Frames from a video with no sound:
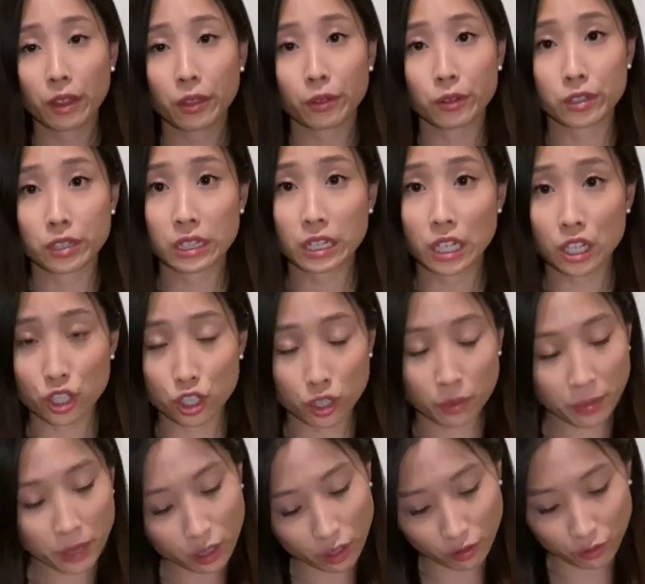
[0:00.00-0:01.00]
13 inch
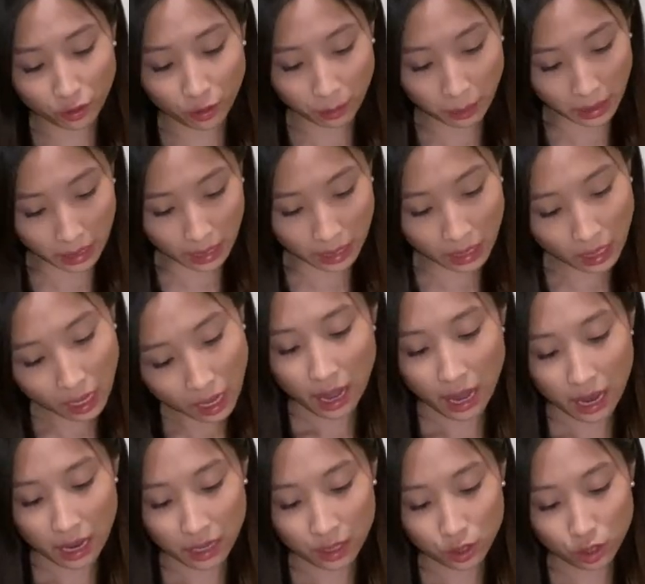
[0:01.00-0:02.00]
should be good for me.
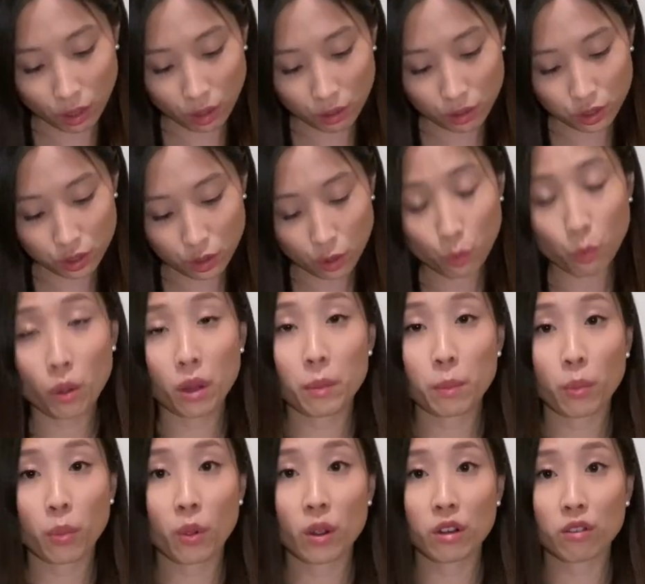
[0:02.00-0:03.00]
And it's also
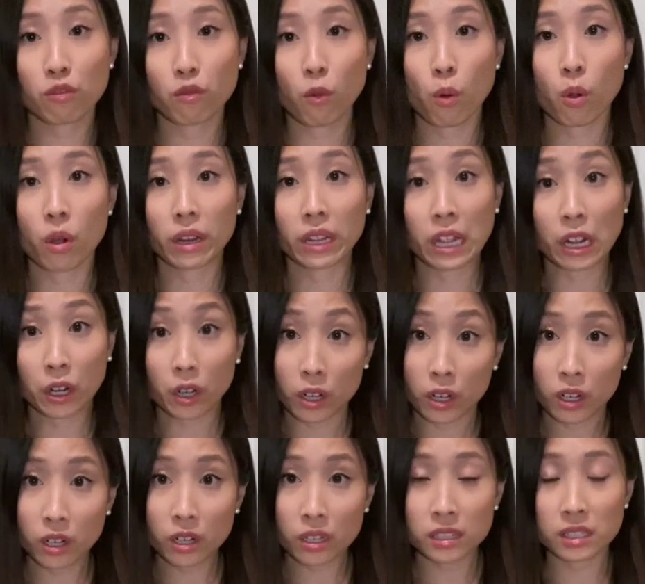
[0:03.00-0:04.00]
1.4
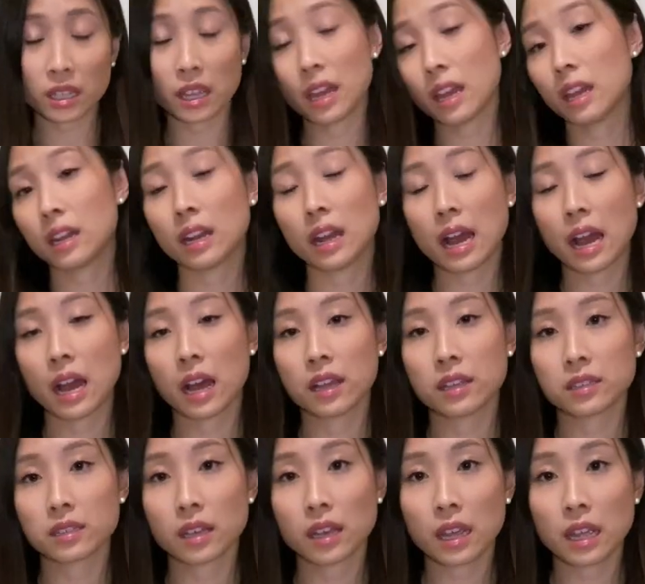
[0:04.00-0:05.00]
gigahertz and it
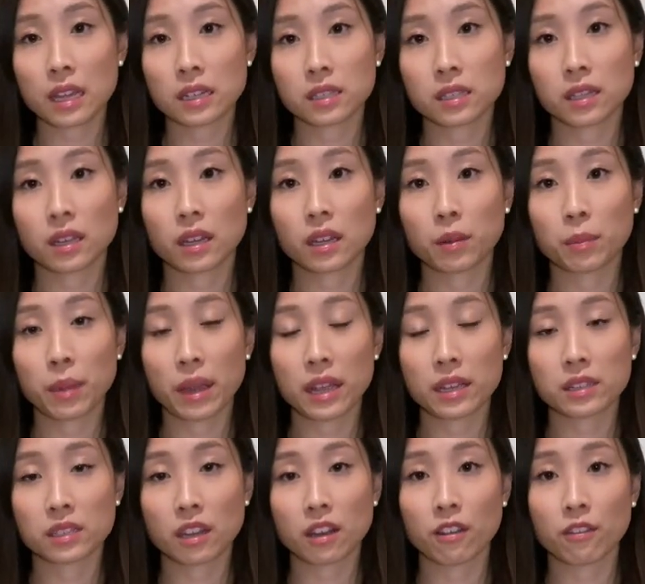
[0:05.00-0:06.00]
has 8
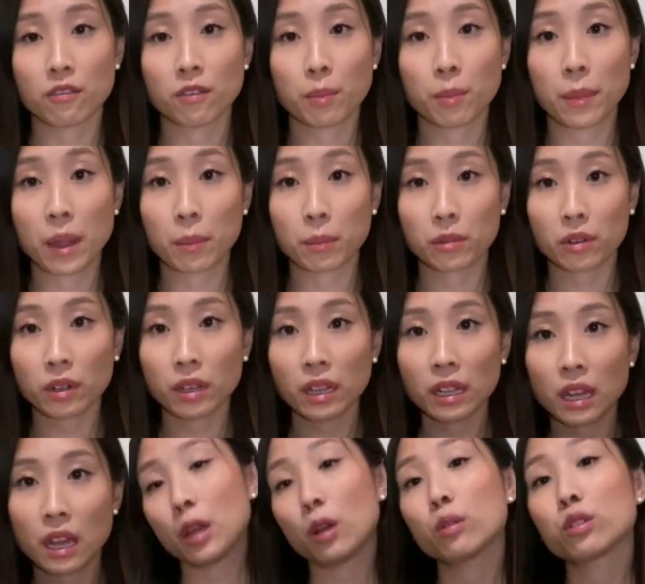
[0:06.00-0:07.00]
gigabytes of memory.
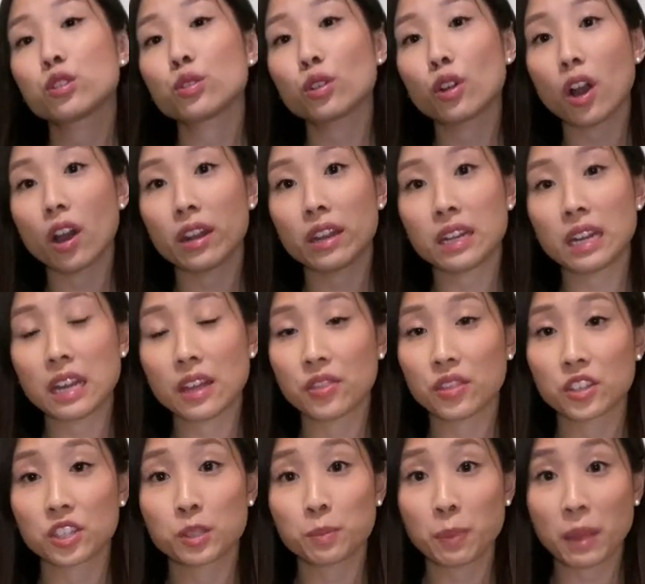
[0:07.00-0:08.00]
I also got it in
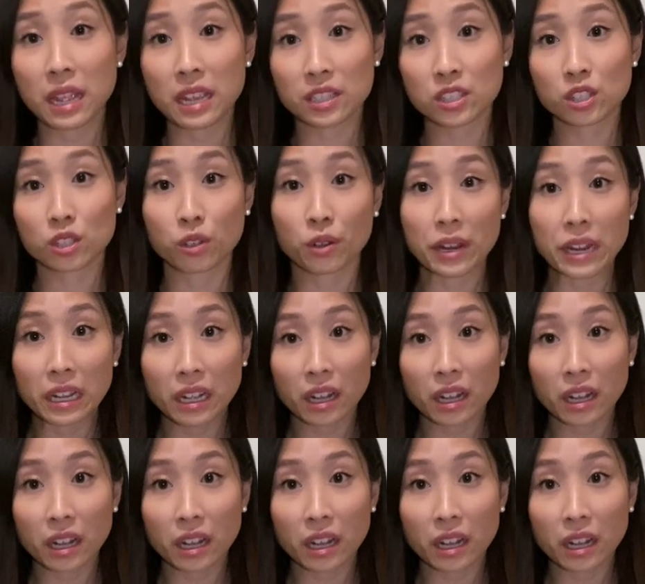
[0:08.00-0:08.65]
the space gray